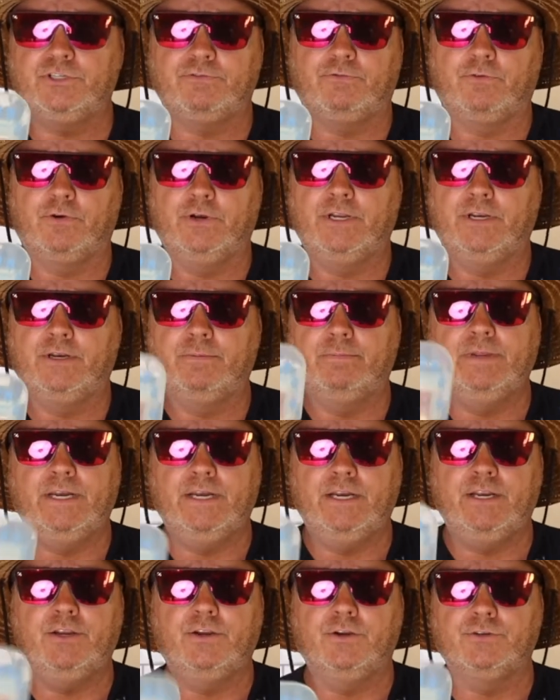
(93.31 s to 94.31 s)
friend
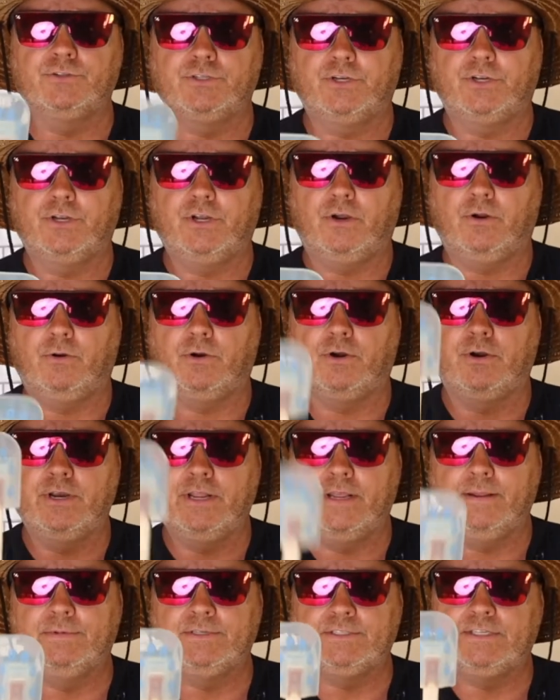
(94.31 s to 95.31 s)
many years ago. Her
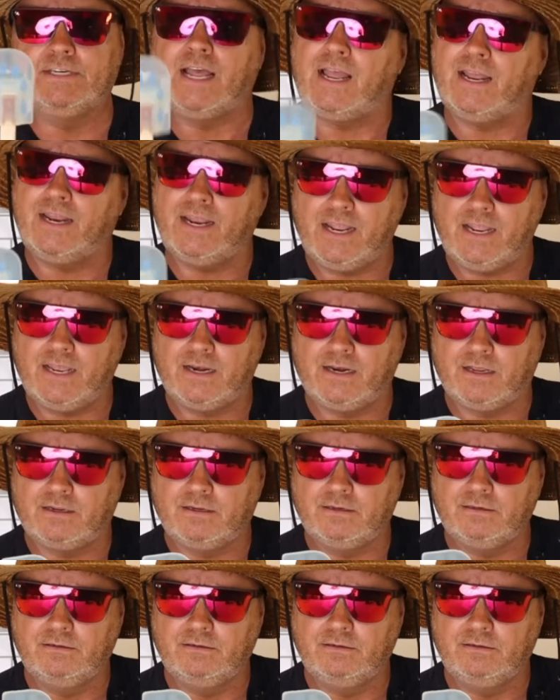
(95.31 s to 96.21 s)
name is Diana.